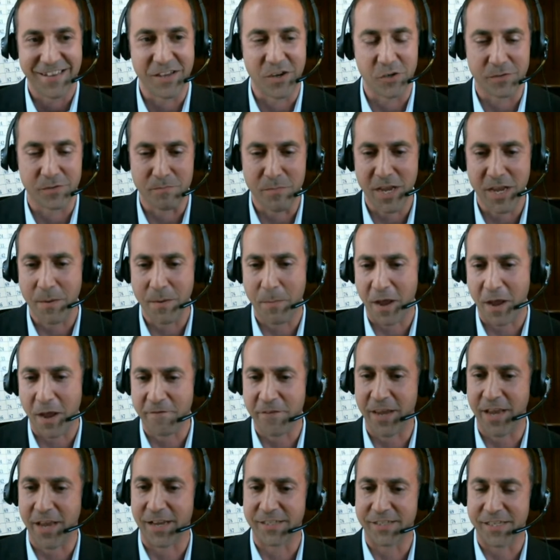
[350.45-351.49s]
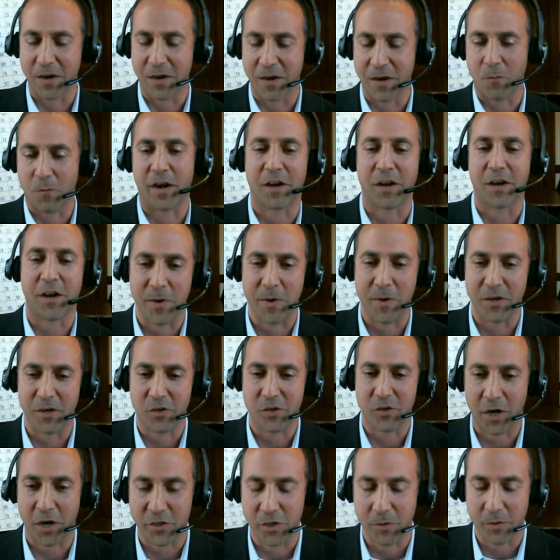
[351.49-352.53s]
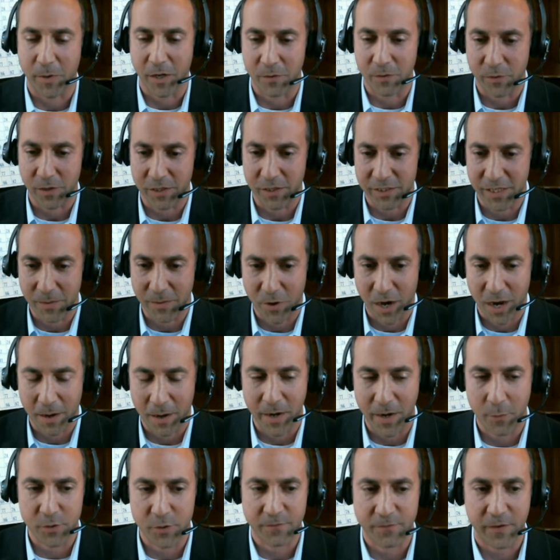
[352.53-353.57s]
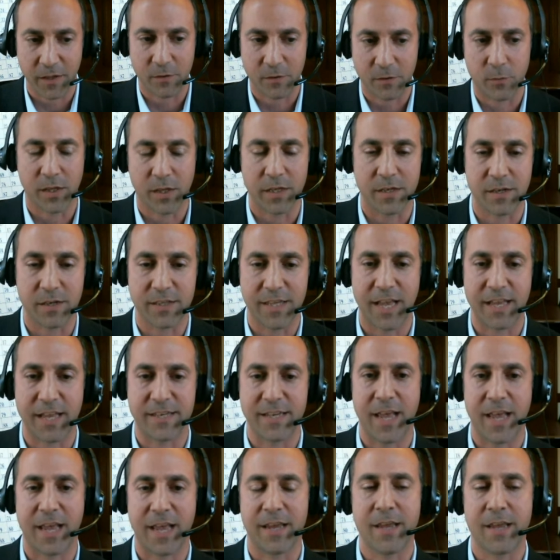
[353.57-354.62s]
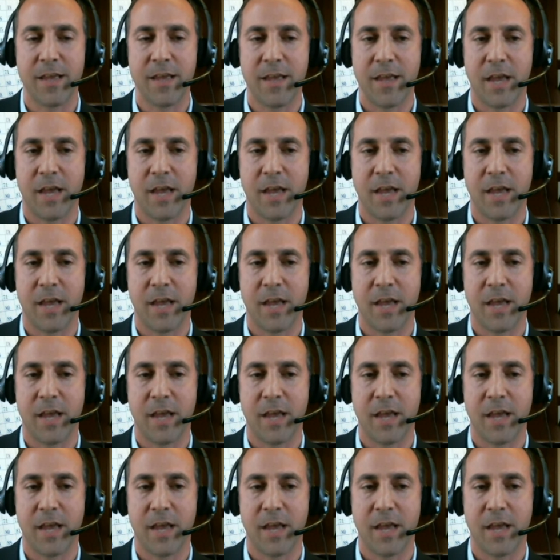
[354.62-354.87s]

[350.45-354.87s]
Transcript: He goes, me and my fiance want to come in and talk to you about a real estate problem. And I was feeling really good that day.